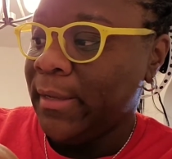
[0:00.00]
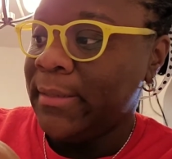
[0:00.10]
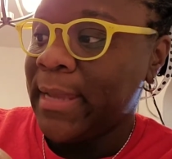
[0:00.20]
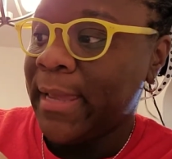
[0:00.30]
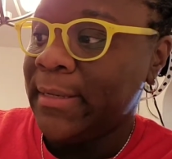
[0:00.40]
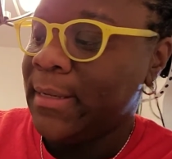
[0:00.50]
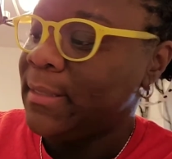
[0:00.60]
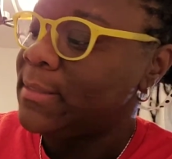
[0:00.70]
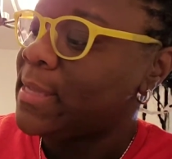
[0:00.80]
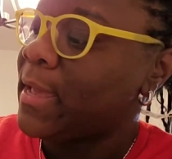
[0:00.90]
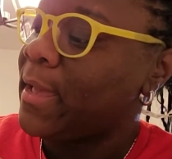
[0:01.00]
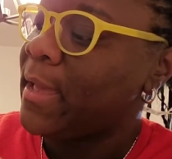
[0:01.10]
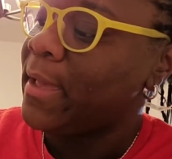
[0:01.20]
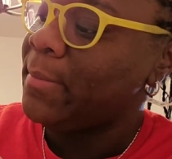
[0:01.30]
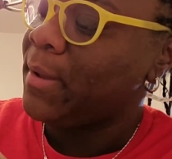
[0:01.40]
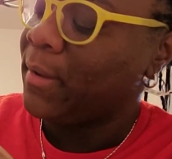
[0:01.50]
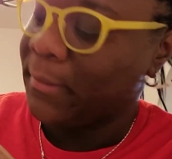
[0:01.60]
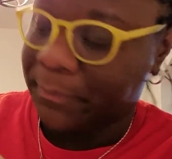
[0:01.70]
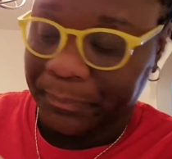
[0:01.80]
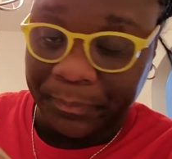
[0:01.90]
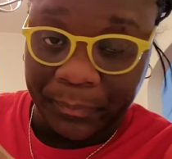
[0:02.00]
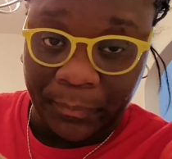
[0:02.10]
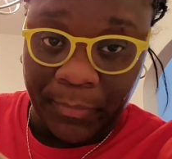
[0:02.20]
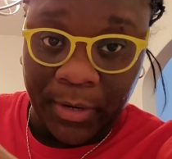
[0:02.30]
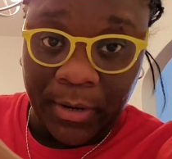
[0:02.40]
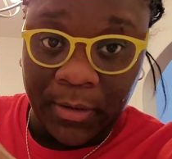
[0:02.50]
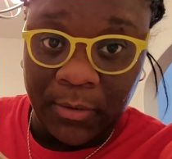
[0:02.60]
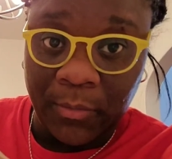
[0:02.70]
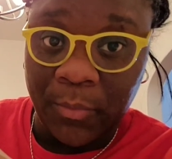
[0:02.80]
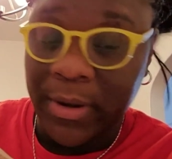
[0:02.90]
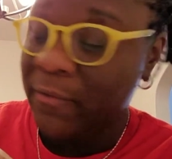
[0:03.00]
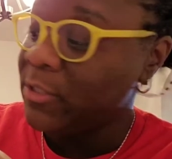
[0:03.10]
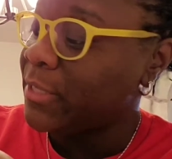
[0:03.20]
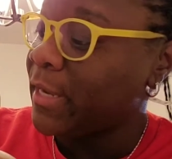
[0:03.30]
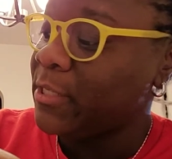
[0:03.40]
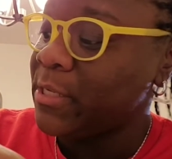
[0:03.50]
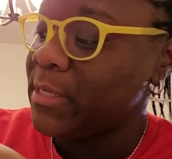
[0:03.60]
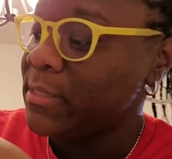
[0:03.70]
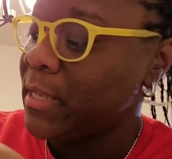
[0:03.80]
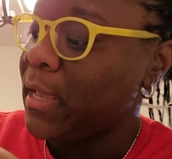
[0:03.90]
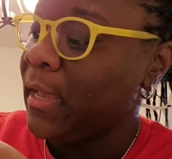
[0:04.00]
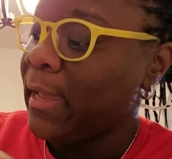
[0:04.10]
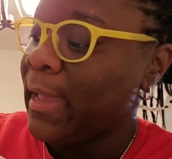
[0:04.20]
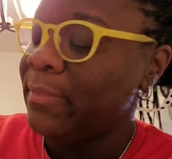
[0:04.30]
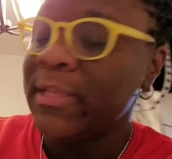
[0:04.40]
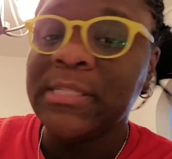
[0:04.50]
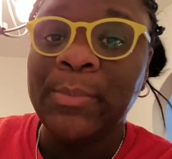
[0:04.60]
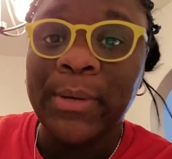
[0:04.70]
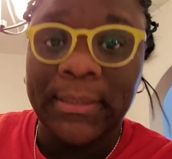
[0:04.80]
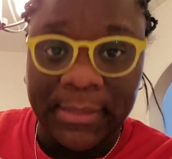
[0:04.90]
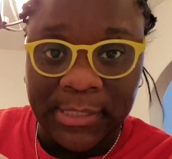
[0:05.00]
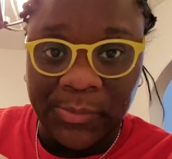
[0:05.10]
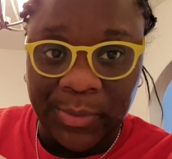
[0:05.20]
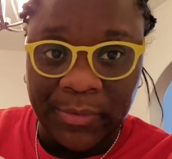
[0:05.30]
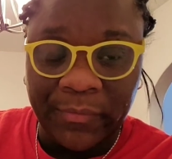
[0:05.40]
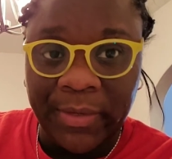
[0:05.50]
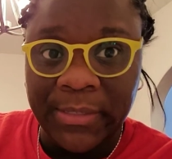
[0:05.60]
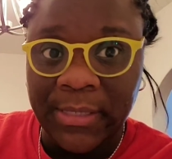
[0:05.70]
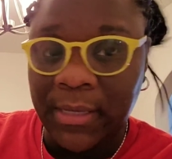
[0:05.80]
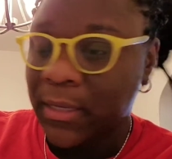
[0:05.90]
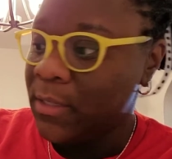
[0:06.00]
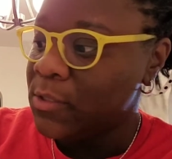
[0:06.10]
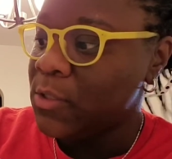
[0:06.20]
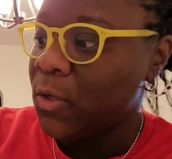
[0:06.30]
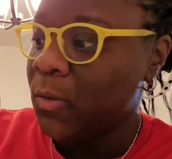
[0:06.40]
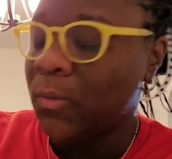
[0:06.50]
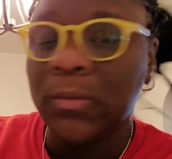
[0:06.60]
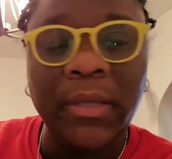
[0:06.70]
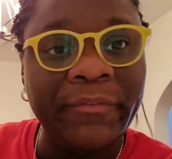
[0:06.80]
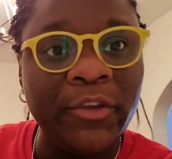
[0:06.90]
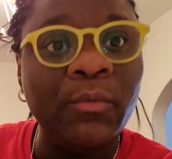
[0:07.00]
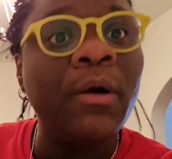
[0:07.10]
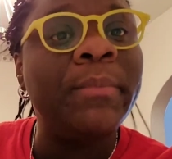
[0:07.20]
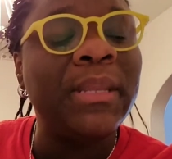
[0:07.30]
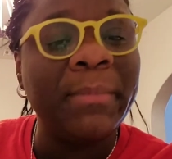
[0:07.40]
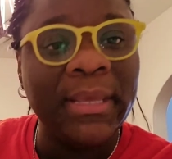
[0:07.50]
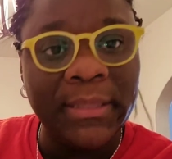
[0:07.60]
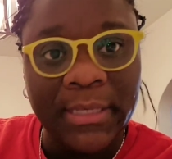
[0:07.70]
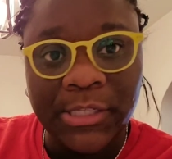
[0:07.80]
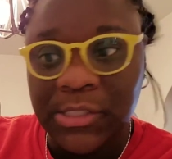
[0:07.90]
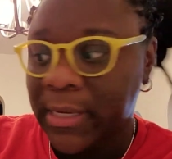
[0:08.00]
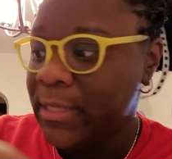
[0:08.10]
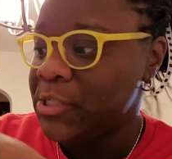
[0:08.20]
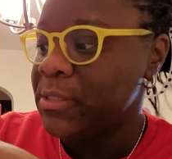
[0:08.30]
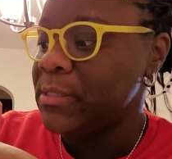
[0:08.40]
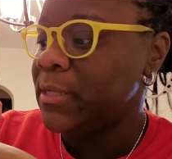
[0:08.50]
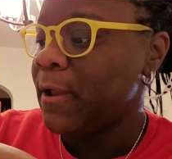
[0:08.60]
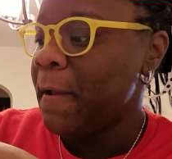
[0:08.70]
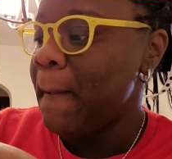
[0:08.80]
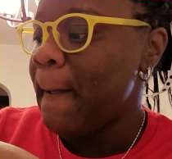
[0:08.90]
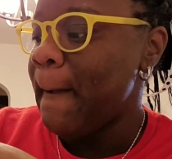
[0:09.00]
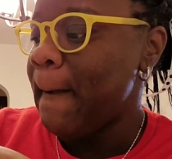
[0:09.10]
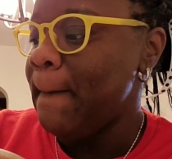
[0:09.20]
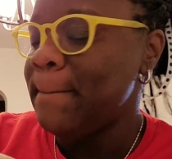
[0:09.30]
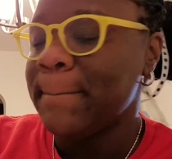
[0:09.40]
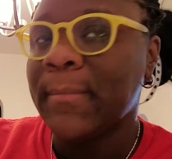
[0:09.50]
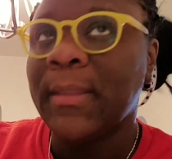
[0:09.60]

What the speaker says: date, time, whatever changes. At this point, this is when the fees kick in. So if you want me to make these changes, and